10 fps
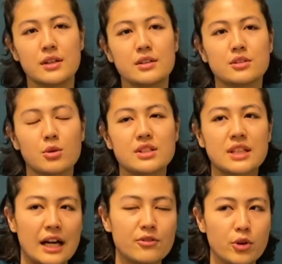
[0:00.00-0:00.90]
So it's
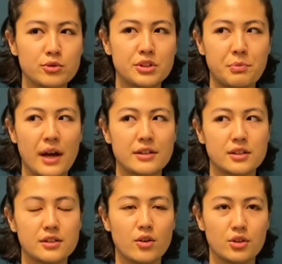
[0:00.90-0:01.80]
kind of also
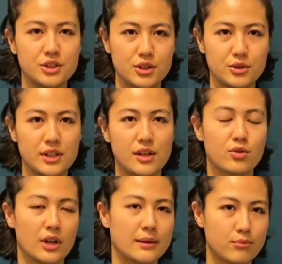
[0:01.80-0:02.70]
dependent on you that
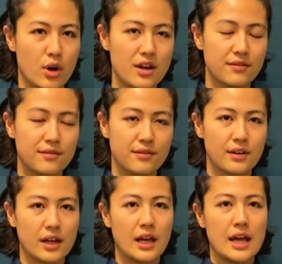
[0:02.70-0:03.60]
you're like brave
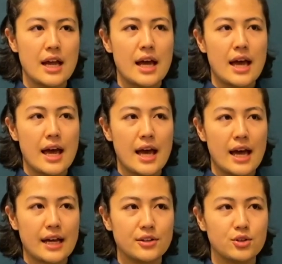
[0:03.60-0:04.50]

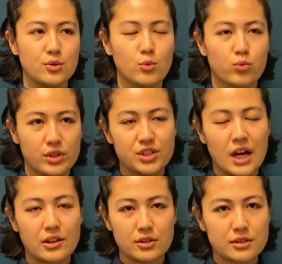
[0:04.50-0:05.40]
and you reach
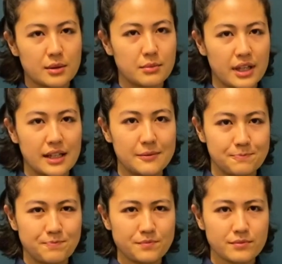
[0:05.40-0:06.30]
out to somebody
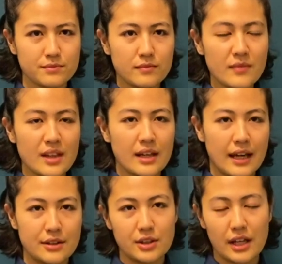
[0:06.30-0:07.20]

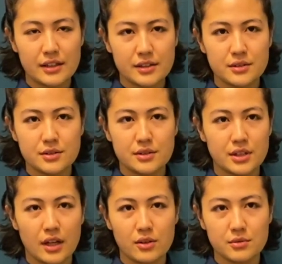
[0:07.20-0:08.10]
and you like
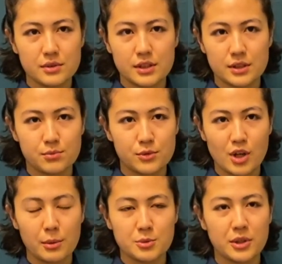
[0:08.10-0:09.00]
tell the
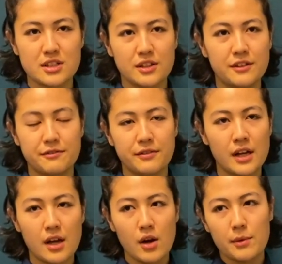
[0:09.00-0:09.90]
troubles, because if
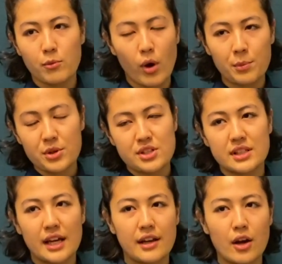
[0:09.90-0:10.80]
one
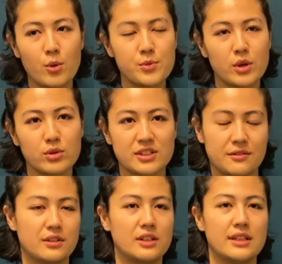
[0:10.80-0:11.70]
person can help, they will
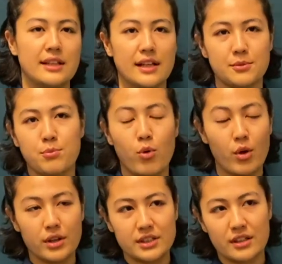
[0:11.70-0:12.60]
definitely like
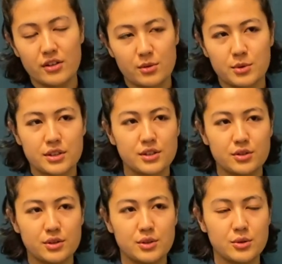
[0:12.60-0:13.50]
point another person
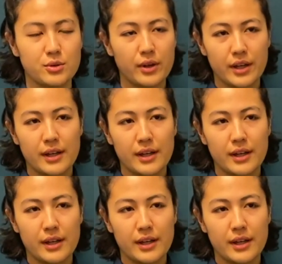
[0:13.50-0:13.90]
to you.